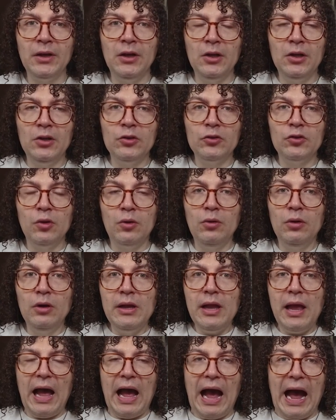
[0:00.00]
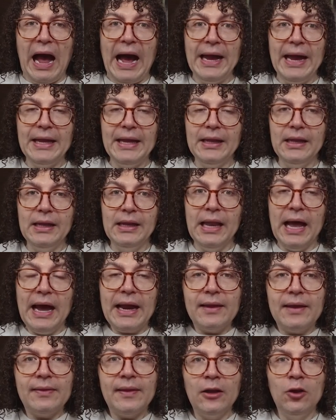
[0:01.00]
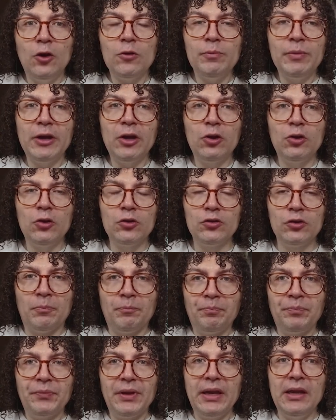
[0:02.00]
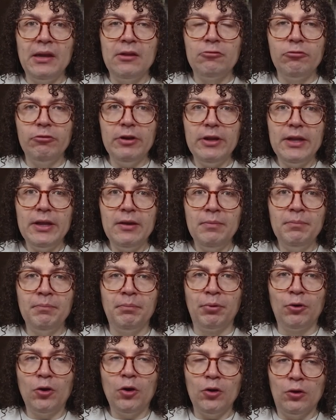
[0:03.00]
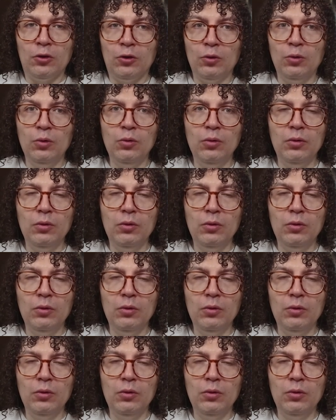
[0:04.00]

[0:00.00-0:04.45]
So I like it a lot because it really brought to